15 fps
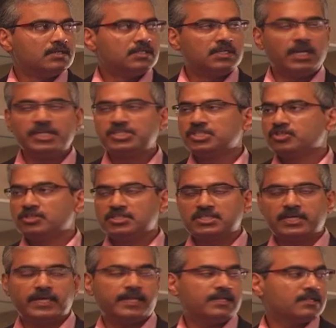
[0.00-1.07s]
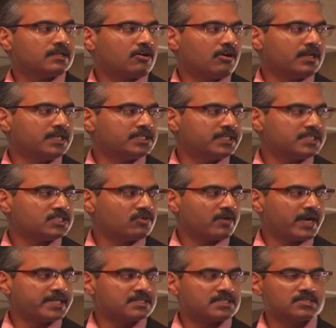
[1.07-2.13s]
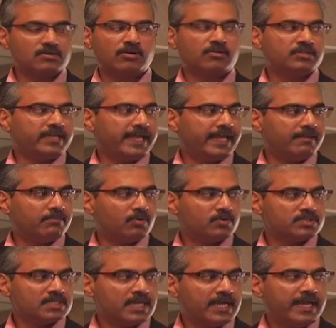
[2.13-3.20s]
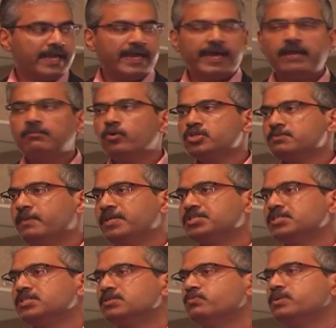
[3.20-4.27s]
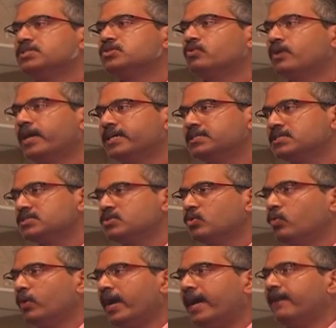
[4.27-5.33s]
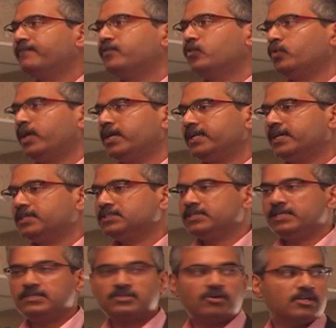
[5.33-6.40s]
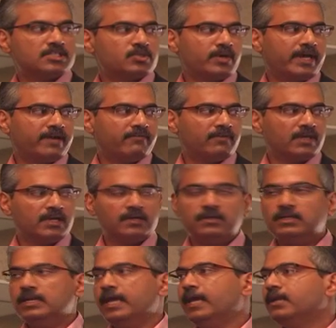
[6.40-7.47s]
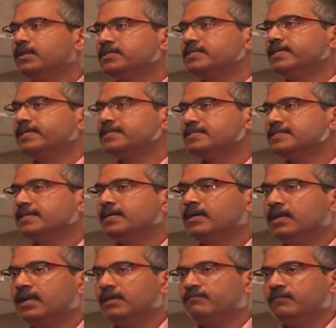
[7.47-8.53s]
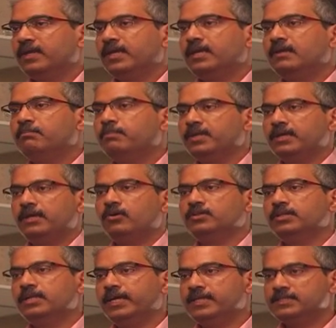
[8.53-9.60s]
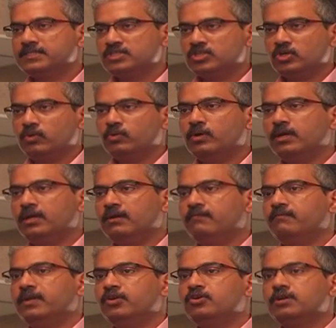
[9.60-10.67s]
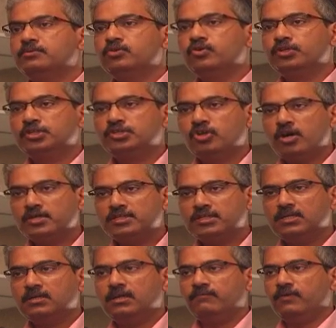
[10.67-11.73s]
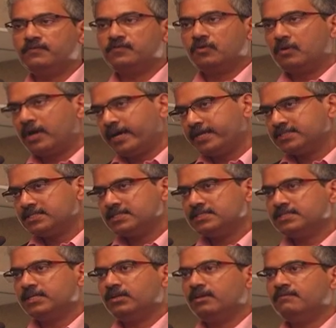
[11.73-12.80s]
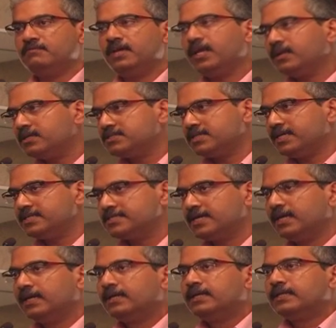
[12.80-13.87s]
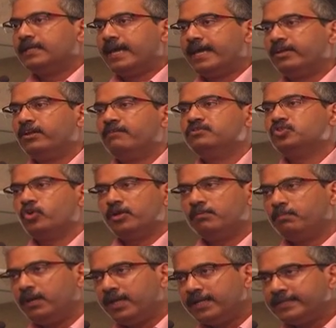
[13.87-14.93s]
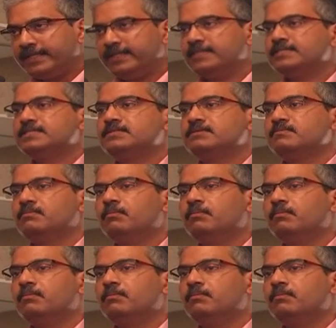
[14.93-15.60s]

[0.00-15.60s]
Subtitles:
lesions on the skin called guttate psoriasis, or on the elbows. And most patients with psoriasis who have psoriatic arthritis also have nail disease, lifting and pitting on the nails. So when you come to go to your doctor, if you have psoriasis and you have nail disease and you have joint pain, then it's